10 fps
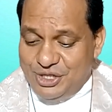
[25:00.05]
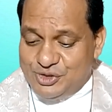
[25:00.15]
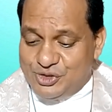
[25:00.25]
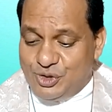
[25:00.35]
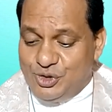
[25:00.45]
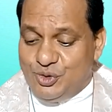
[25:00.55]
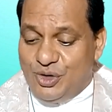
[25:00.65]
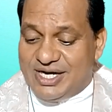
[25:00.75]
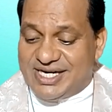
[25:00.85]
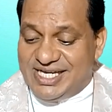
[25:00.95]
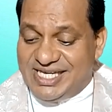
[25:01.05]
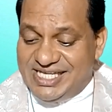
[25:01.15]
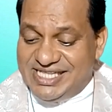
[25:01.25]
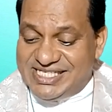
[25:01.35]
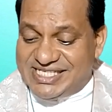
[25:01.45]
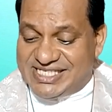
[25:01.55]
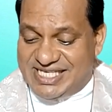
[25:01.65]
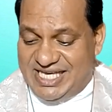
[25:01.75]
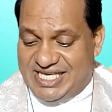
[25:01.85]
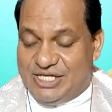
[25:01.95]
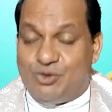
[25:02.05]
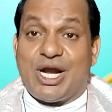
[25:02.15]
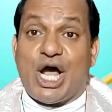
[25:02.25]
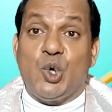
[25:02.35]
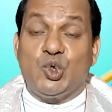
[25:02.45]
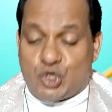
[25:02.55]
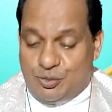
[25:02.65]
So he told, You are insane, you are out